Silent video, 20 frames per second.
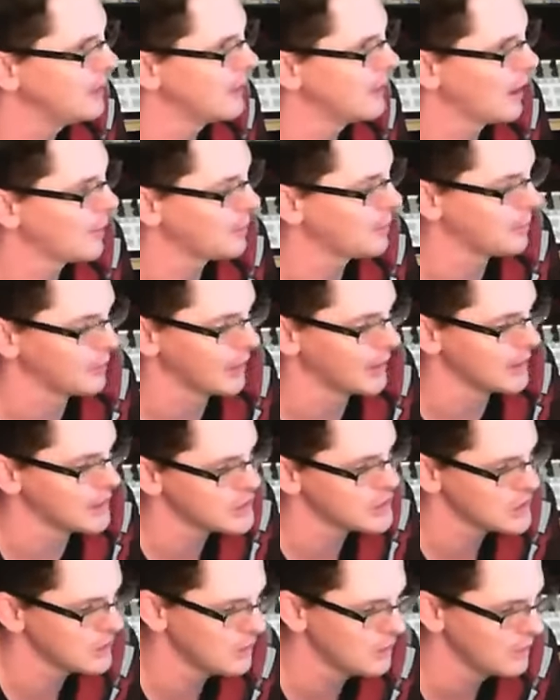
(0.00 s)

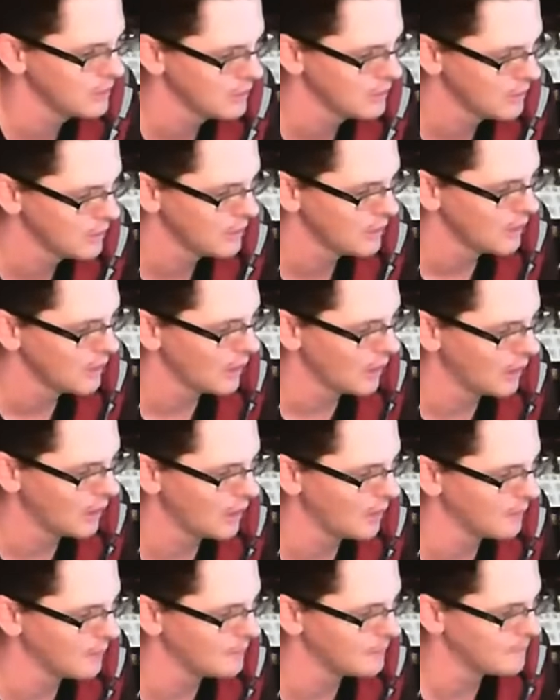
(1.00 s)
operation.
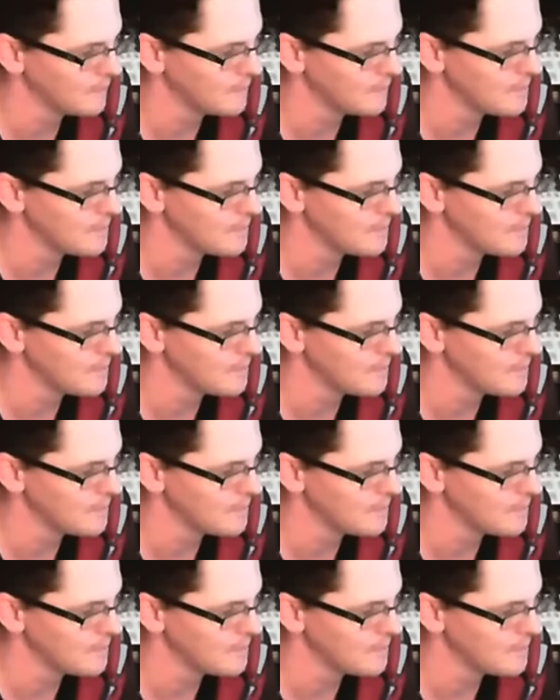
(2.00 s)
Um,